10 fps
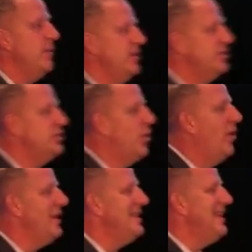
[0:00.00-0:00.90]
and we
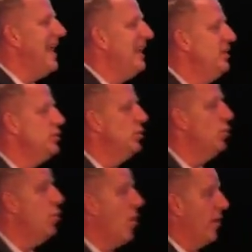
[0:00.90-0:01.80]
started getting to
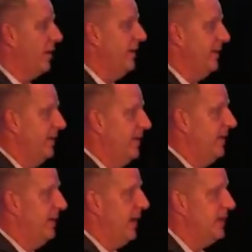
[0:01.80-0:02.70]
work.
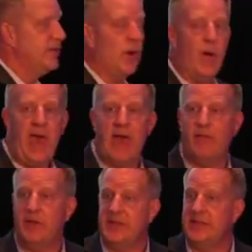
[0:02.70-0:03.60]
And so
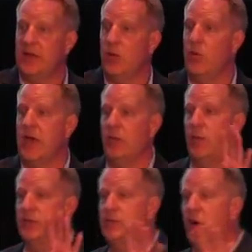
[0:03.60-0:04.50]
every single week,
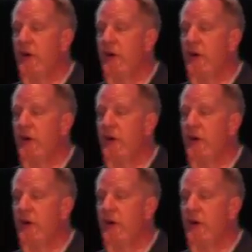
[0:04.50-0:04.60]
what was